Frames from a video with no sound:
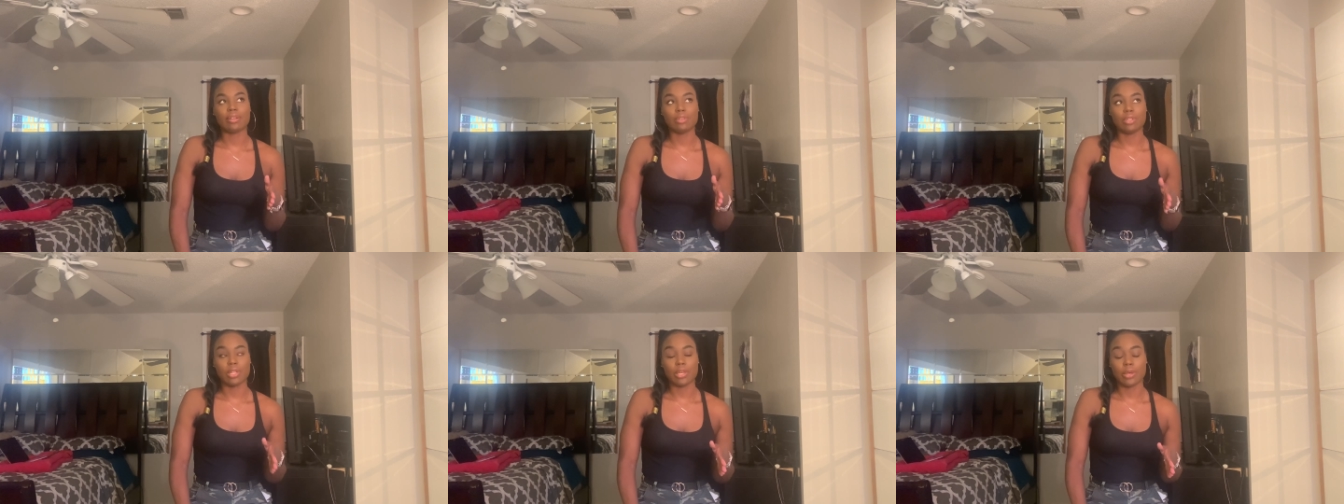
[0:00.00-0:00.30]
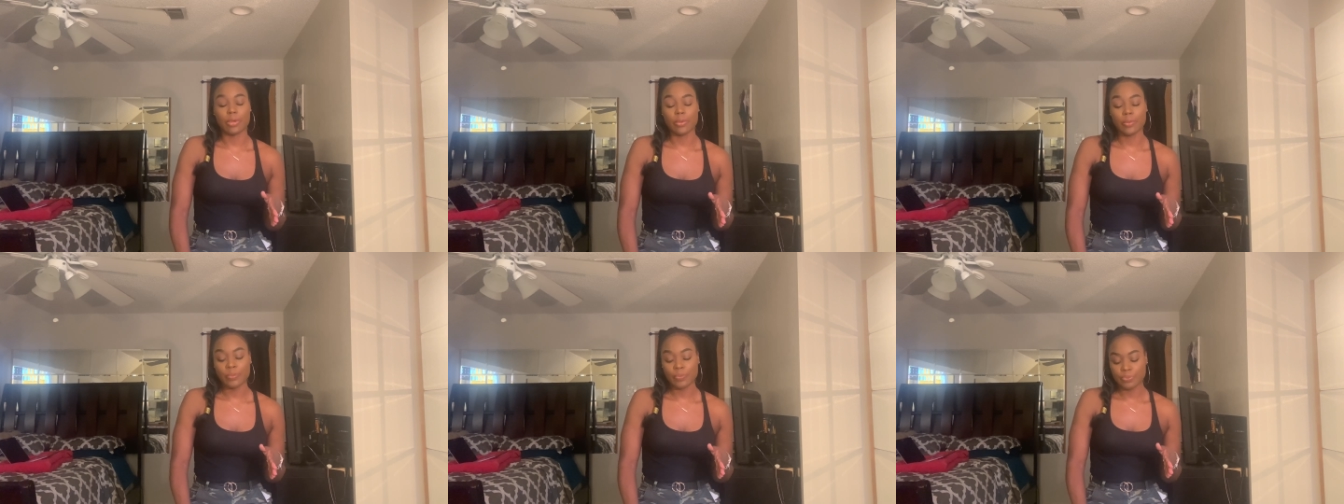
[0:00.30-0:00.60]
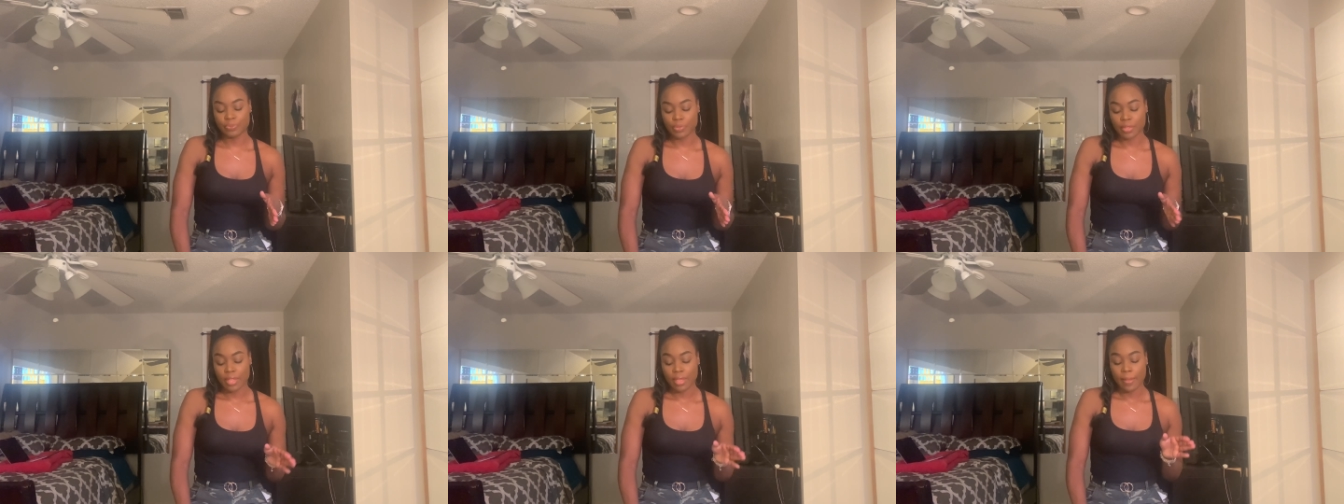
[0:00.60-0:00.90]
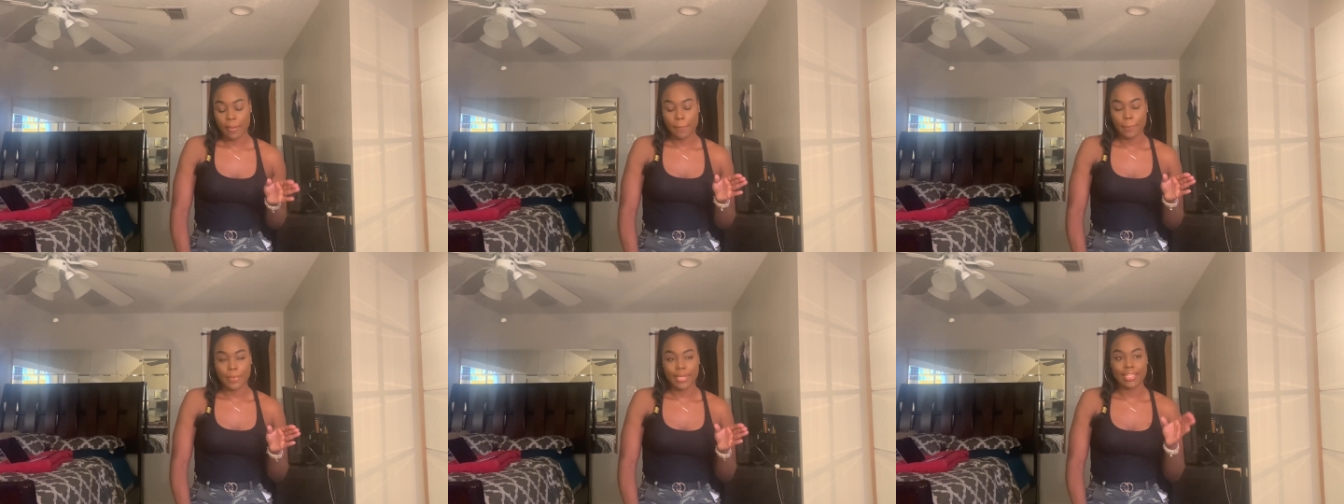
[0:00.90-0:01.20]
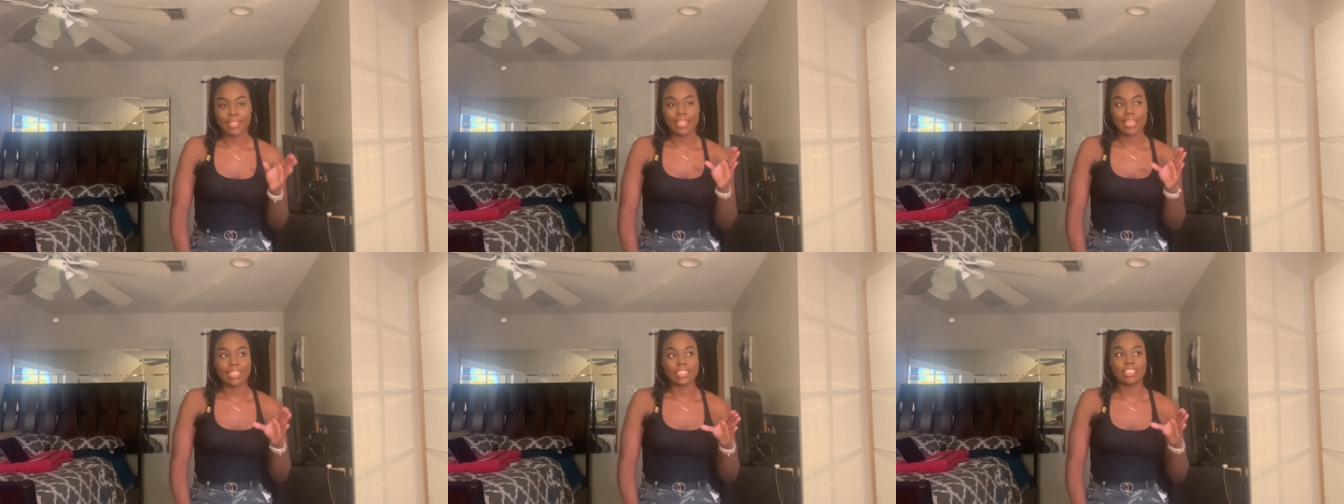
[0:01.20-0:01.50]
low,
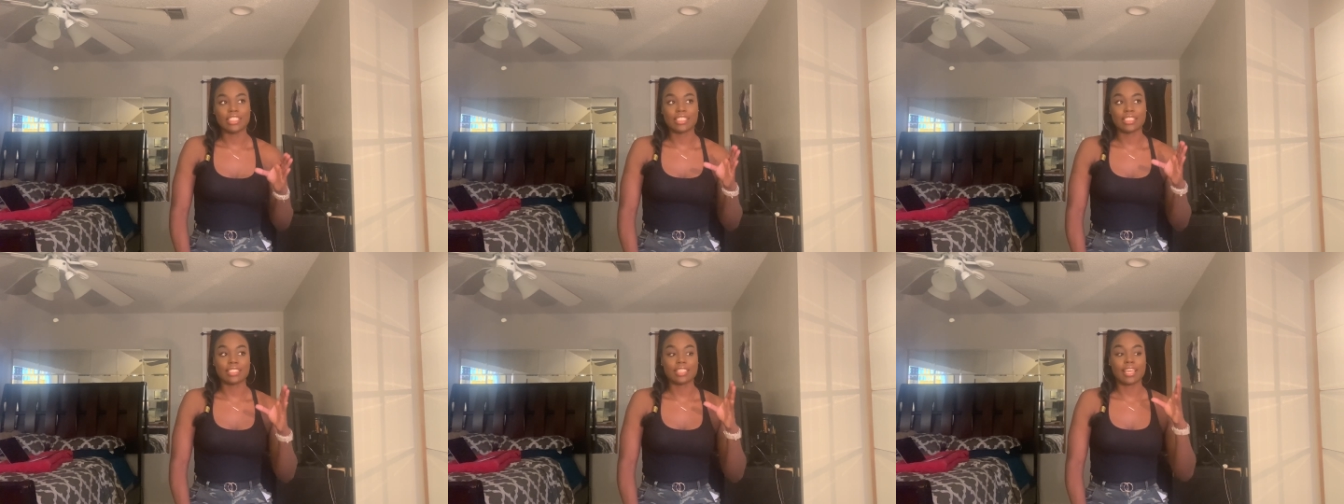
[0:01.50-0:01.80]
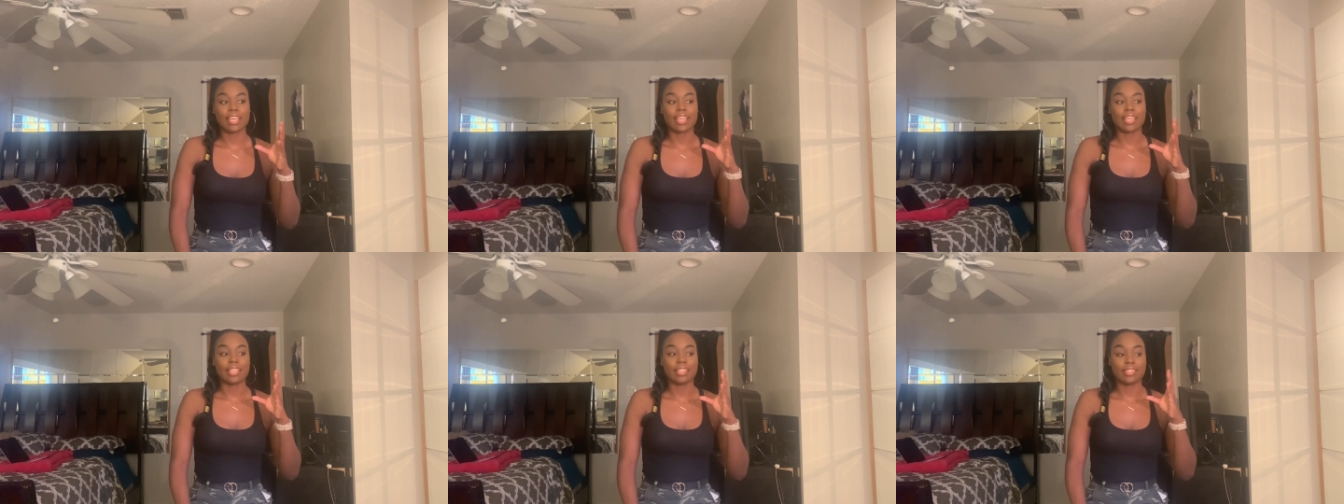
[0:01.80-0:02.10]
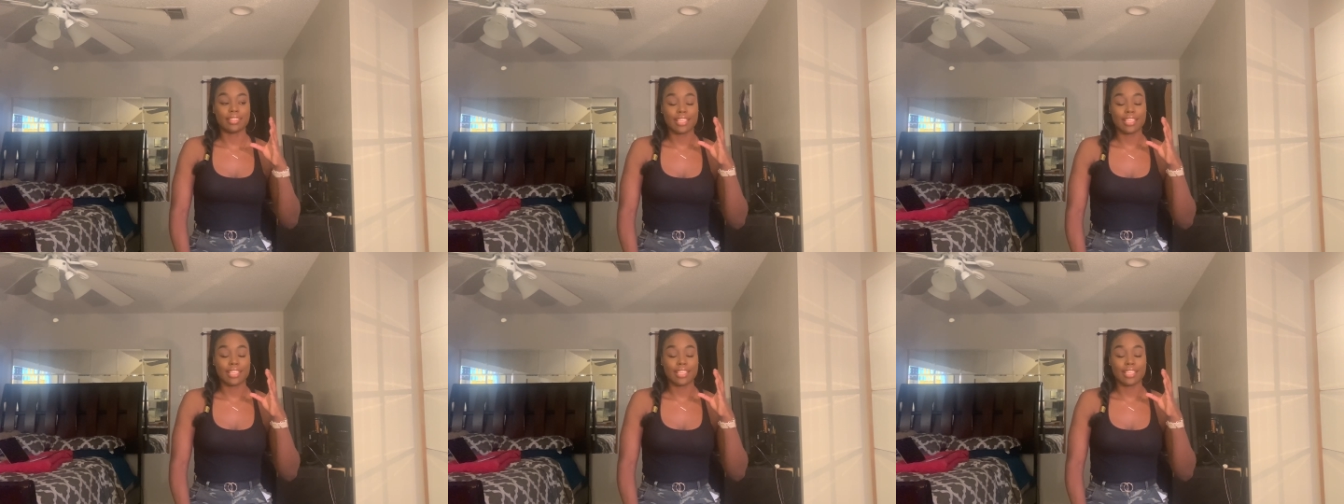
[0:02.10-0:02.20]
but that's just like,